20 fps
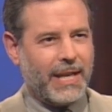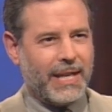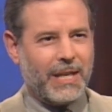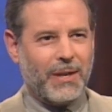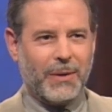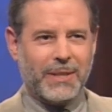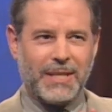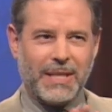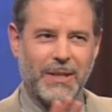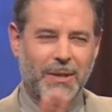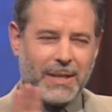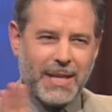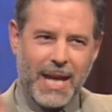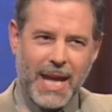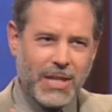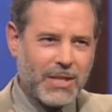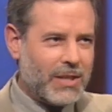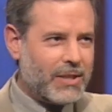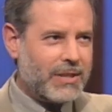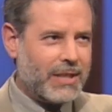You know, you
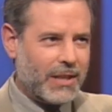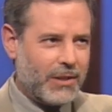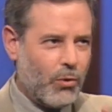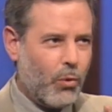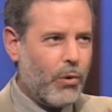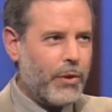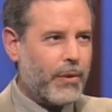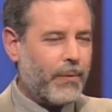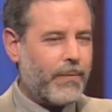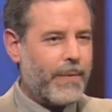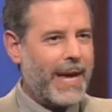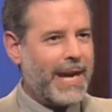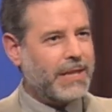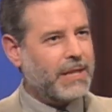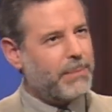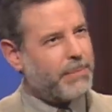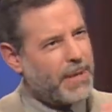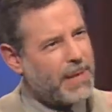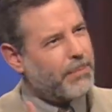can't just ignore the fact that